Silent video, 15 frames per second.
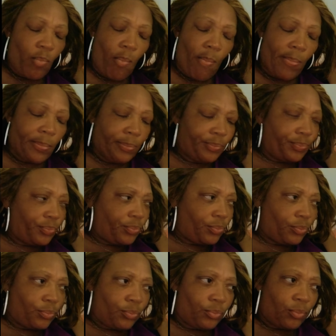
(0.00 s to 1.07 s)
Maybe you can have
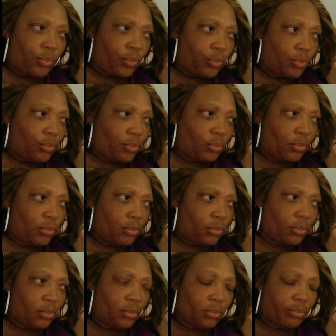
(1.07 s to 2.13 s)
something old, something new,
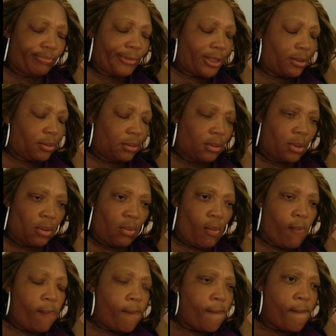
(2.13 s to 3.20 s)
something borrowed, and something
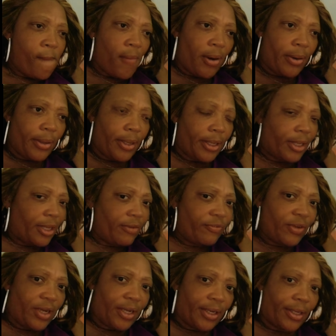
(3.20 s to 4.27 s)
flannel. I can't
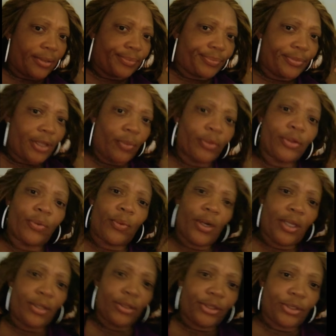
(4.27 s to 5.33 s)
find I wanted to wear
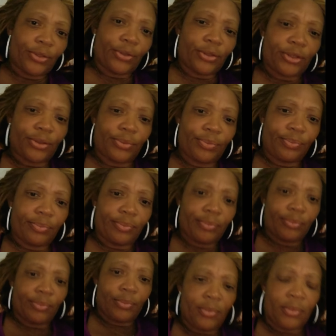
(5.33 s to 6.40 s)
it to church.
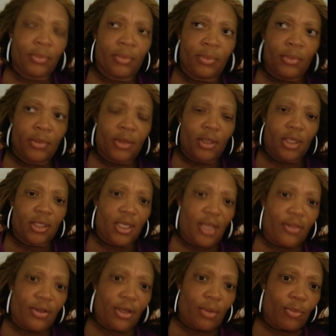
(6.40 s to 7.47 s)
Guess I have
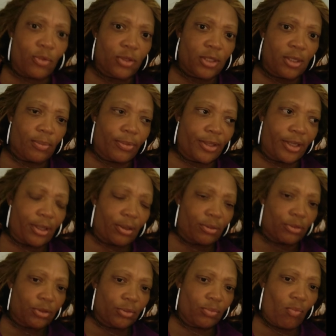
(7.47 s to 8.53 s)
to come up with something
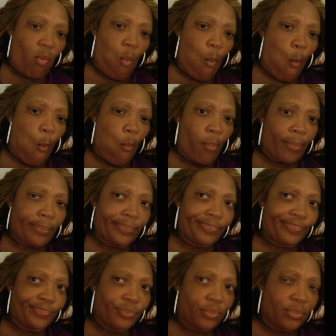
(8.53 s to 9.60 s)
else. What are you getting
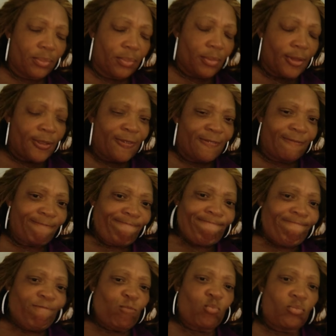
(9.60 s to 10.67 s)

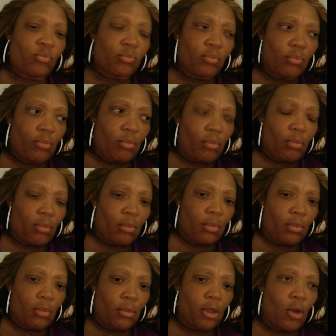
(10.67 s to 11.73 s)
at, Elena? Okay.
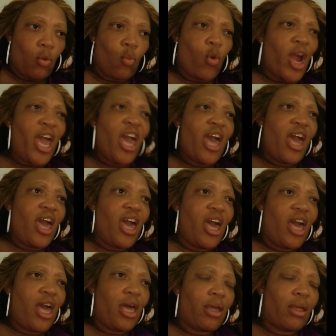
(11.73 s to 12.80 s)
So- Wig!